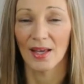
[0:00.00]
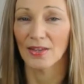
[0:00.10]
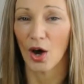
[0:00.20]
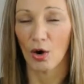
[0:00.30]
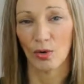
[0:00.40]

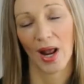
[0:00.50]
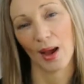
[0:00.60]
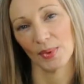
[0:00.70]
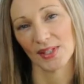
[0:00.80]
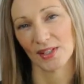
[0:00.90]
The old
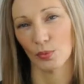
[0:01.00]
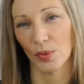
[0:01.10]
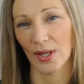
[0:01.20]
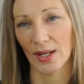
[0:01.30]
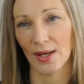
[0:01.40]
habits that
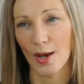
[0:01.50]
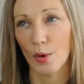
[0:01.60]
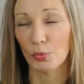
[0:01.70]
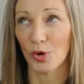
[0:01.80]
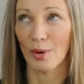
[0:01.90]
we
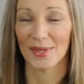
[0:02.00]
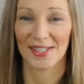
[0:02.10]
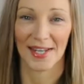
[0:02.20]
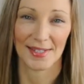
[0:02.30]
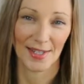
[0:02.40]

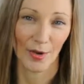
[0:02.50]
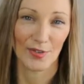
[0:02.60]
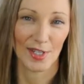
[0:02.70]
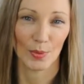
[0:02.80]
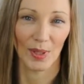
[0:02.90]
promised
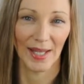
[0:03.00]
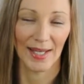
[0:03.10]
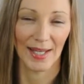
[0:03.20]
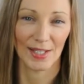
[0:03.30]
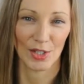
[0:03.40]
ourselves as we're
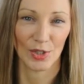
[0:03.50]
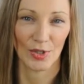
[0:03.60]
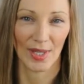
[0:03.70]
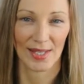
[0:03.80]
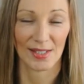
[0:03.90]
leading into
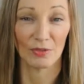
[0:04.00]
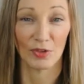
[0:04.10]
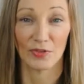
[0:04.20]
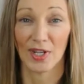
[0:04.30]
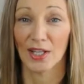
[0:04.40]

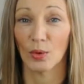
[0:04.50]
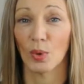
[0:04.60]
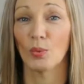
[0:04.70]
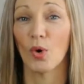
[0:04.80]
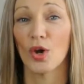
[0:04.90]
2015 that
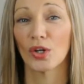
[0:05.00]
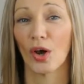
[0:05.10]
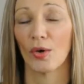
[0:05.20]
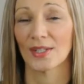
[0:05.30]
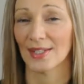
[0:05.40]
we weren't
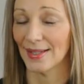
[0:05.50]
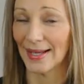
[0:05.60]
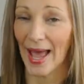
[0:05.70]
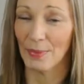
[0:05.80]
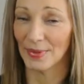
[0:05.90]
going to let
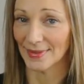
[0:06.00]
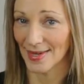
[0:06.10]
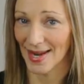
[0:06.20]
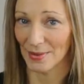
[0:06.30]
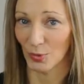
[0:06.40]
happen
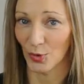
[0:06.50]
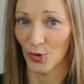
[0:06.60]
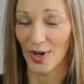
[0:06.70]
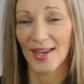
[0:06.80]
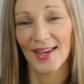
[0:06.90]
anymore.
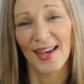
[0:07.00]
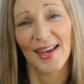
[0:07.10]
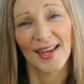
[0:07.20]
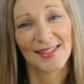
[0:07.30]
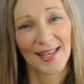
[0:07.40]

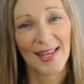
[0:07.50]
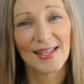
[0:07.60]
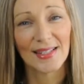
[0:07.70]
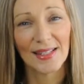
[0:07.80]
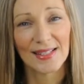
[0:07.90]
It's
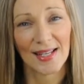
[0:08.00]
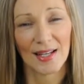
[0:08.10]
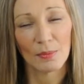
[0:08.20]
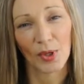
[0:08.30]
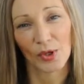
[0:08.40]
easily
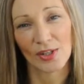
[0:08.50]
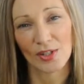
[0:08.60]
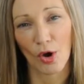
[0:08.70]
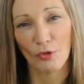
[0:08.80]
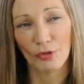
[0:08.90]
done
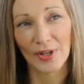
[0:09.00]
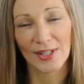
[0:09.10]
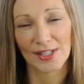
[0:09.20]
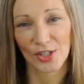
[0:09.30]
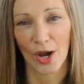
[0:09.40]
because often
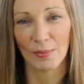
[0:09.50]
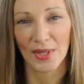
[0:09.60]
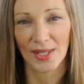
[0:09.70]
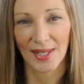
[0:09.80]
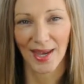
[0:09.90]
this time of
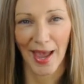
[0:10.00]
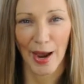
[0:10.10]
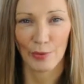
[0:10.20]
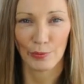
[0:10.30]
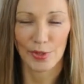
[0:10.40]
the year
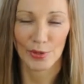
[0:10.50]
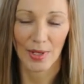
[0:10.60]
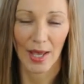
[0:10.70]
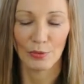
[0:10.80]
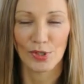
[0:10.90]
our
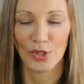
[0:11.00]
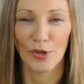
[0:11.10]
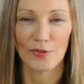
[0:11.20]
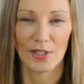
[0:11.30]
reserves